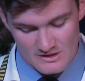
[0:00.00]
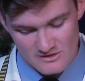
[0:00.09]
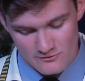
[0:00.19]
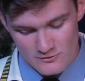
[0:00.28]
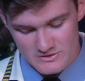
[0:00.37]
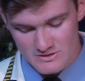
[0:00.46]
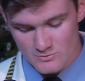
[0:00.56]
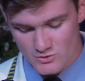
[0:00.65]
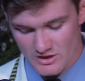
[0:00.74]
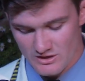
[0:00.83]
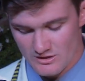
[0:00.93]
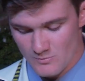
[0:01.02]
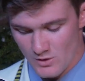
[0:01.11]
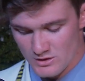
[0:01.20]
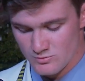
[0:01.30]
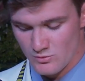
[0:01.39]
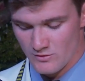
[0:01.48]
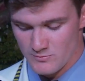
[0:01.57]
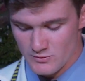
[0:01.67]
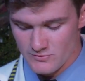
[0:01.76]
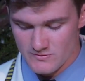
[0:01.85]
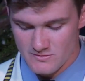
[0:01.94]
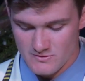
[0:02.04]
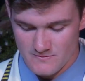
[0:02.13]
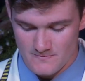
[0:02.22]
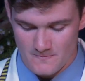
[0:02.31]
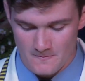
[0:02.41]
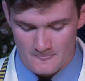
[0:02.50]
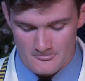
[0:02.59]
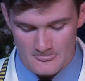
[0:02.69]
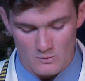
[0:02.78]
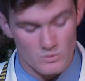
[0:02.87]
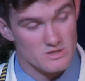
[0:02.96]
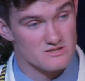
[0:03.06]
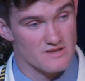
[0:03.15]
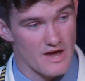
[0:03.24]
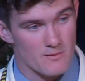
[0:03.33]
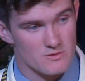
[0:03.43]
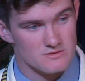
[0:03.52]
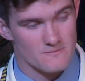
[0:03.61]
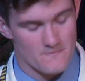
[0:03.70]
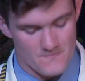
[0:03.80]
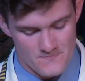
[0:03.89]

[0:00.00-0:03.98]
As our first team cricket and basketball proved, winning is a habit.